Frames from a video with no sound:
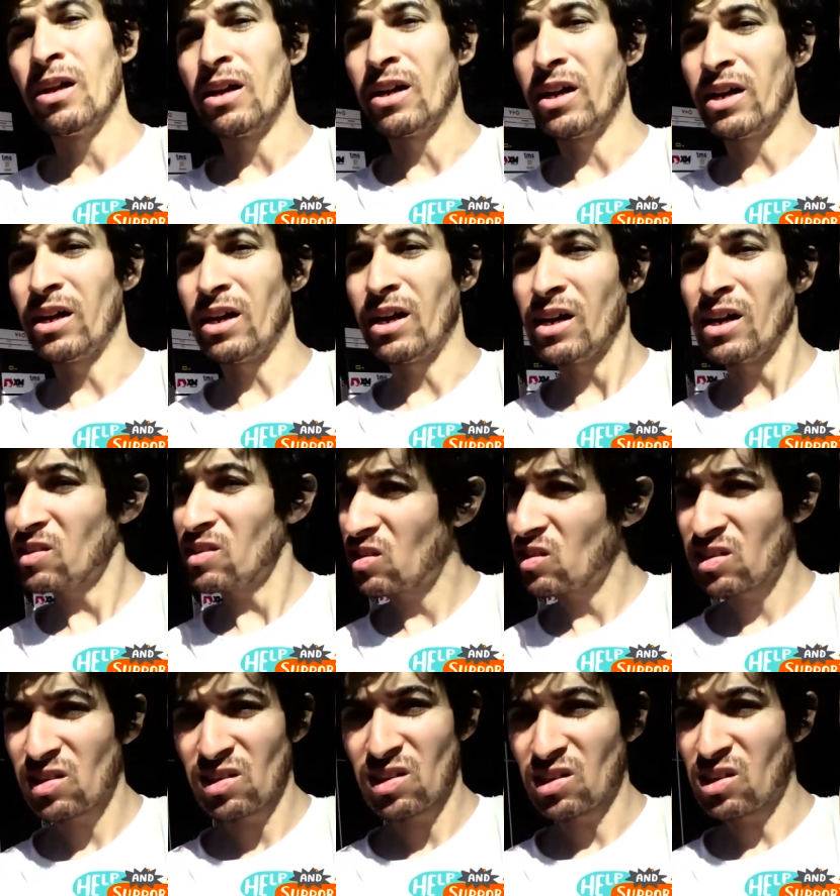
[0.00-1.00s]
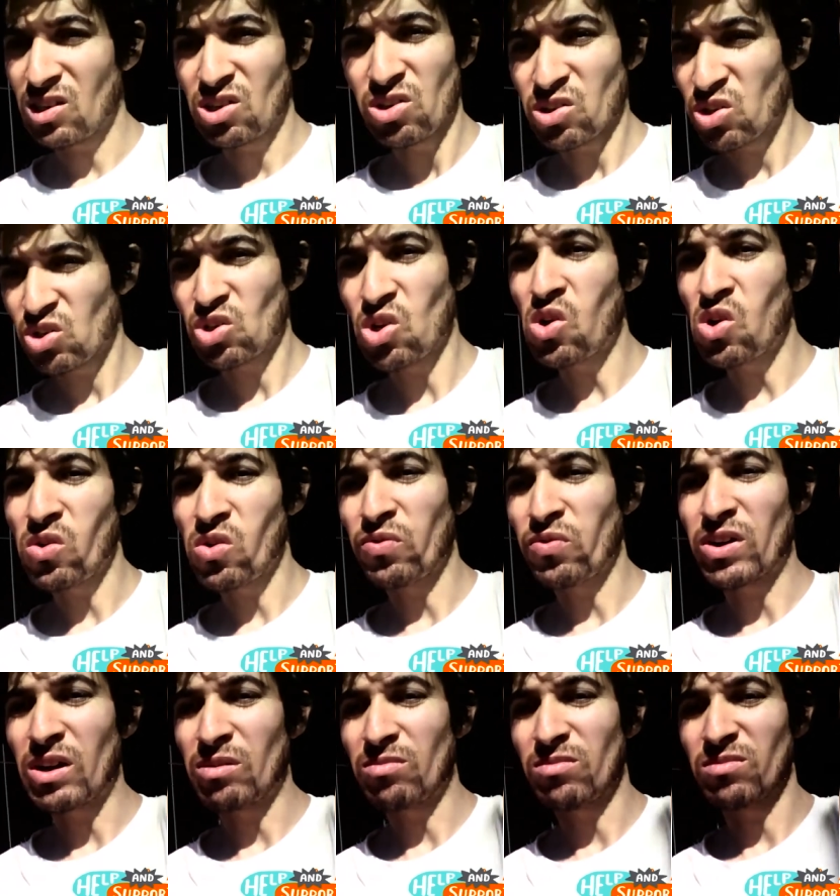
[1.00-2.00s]
uh, as you saw
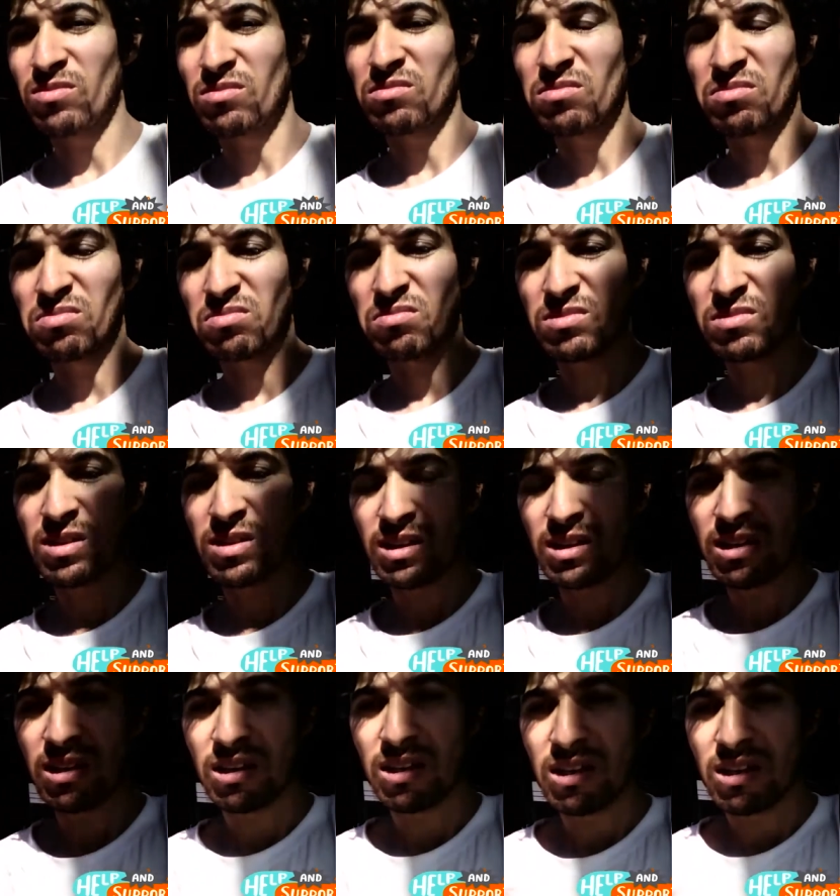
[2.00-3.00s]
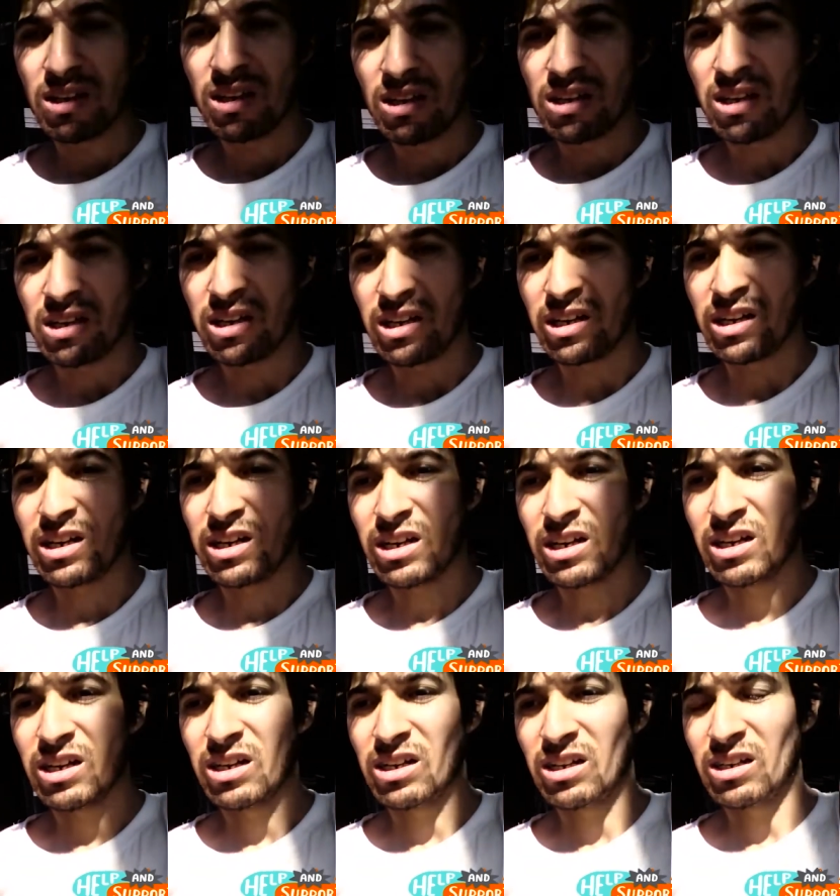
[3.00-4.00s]
from
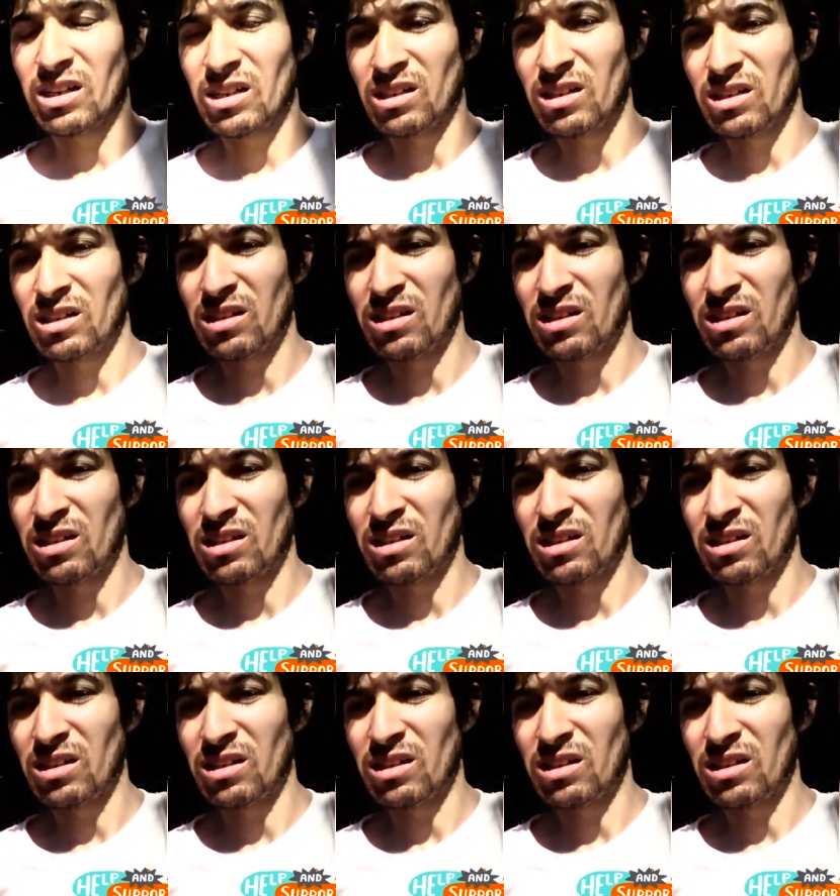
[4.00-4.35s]
uh,